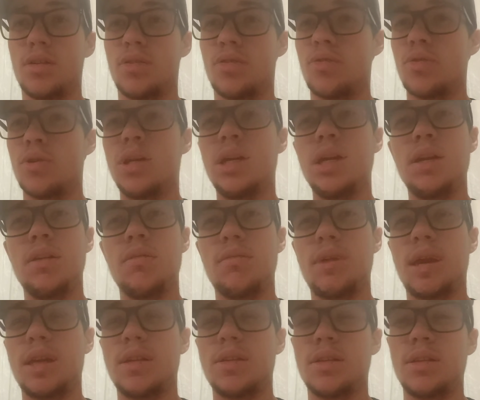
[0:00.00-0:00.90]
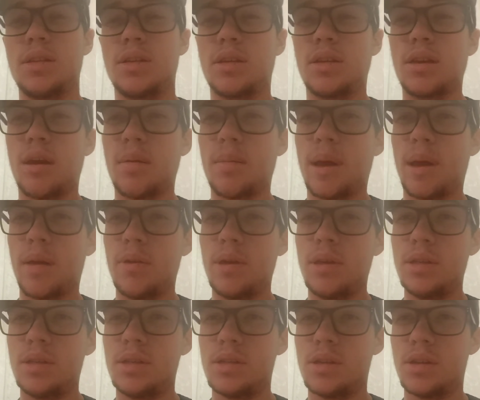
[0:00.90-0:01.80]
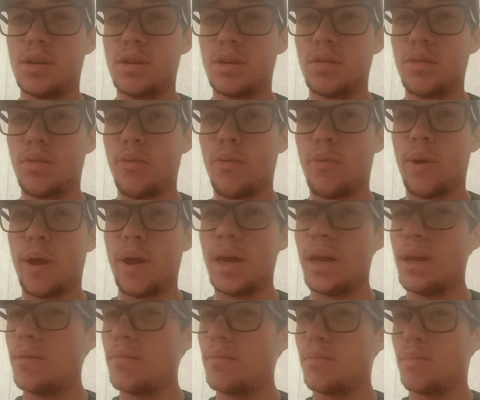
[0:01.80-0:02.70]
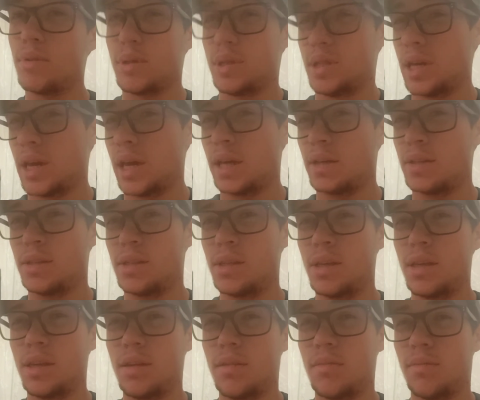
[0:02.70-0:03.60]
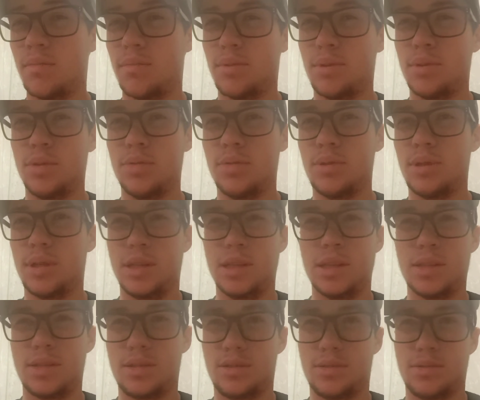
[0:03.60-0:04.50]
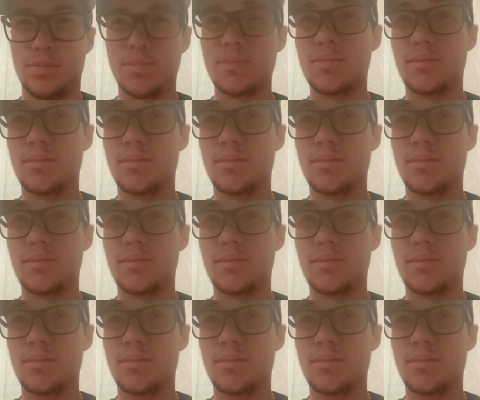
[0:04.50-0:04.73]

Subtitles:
Green makes it come out easier, white protects it, and blue is